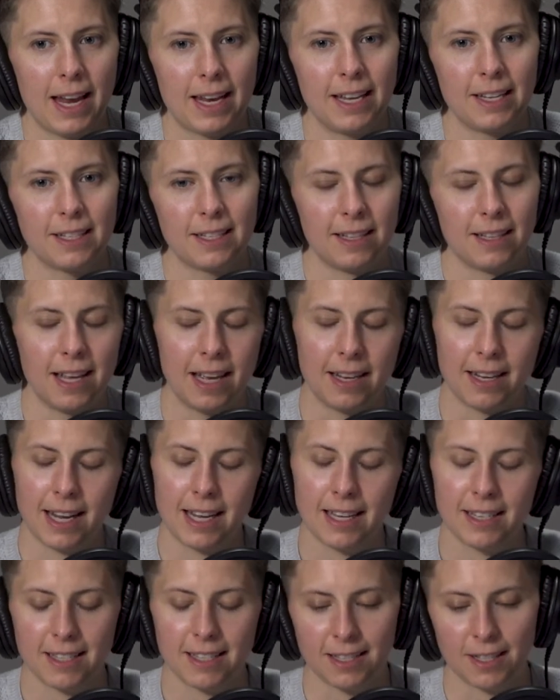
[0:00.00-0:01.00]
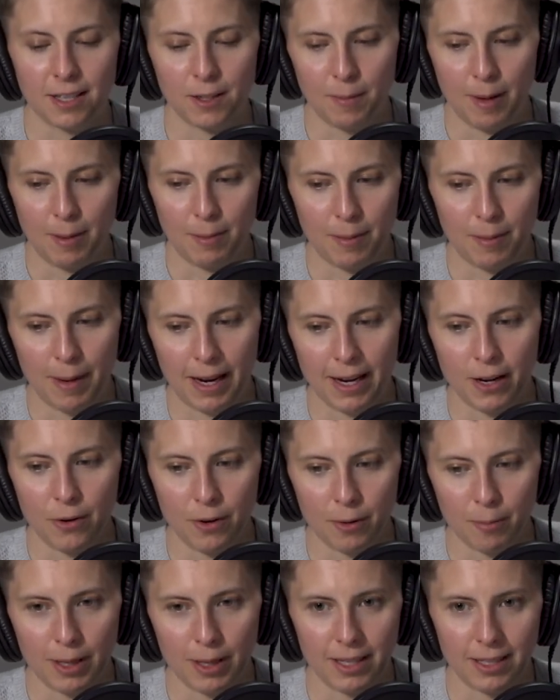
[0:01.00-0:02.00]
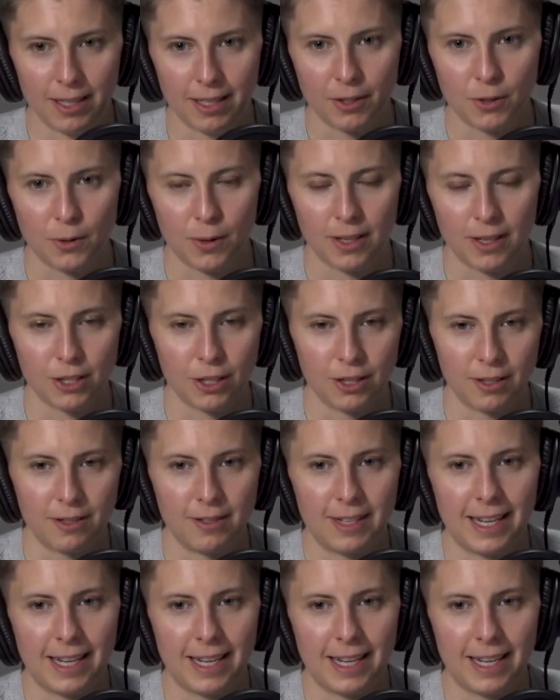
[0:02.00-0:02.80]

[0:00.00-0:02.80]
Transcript: is, and I guess this is maybe my own opinion, so I should